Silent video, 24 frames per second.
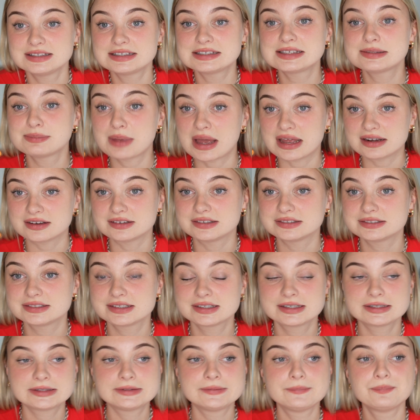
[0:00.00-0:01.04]
This is madness.
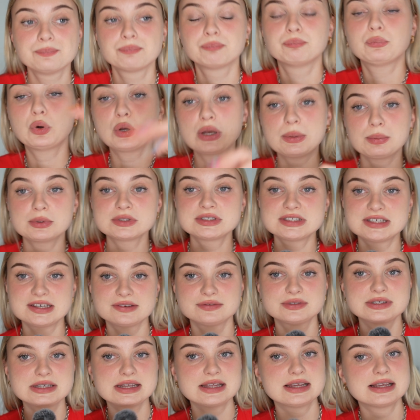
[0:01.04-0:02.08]
Body
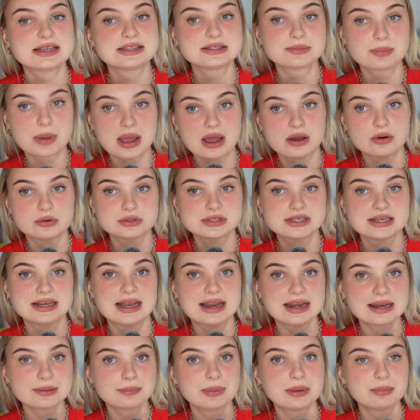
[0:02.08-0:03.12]
positivity is about
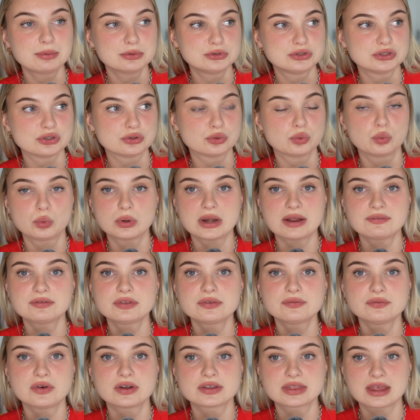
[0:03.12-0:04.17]
letting people do whatever
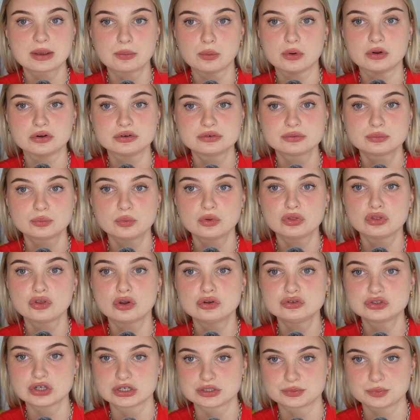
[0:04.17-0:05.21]
the fuck they want with
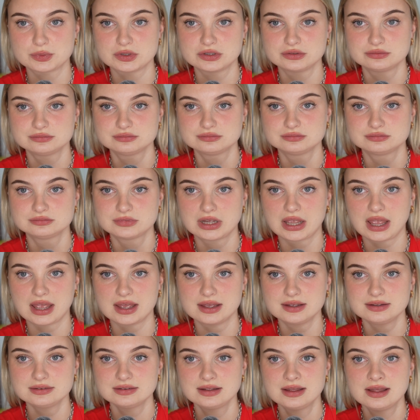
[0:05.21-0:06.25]
no judgment,
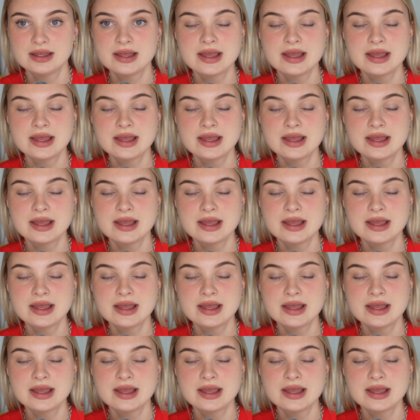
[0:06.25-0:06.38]
okay?